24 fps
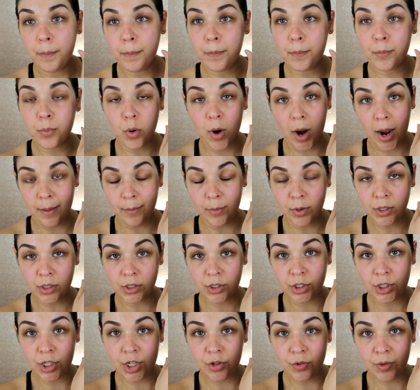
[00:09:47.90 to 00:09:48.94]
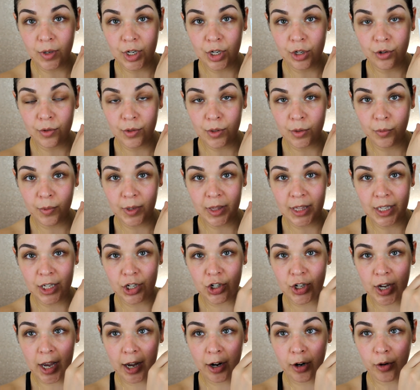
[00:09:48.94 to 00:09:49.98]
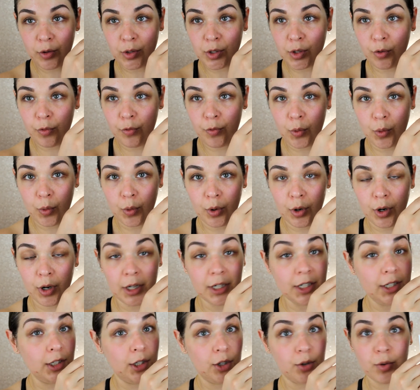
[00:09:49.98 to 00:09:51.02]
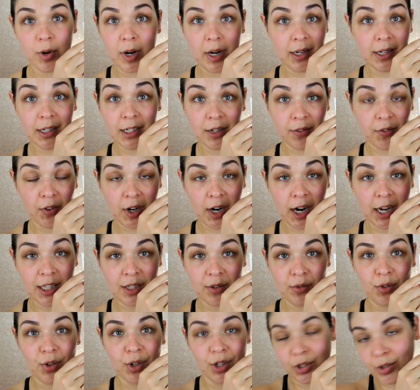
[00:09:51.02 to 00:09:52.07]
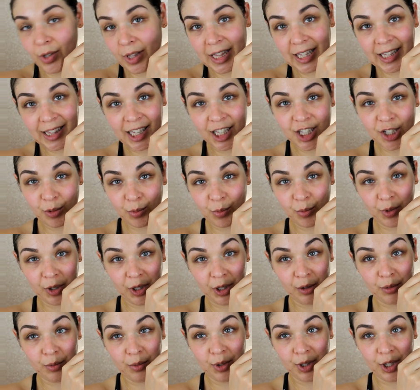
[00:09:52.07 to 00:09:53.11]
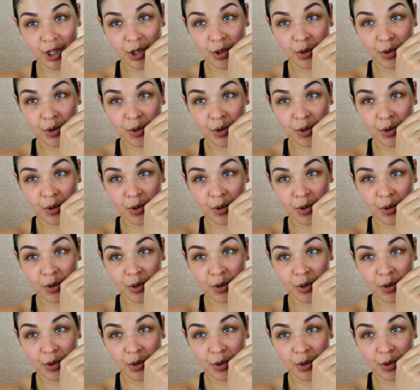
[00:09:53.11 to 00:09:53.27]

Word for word: primers that you can use with these shadows for creating different kinds of looks. So I think that's a really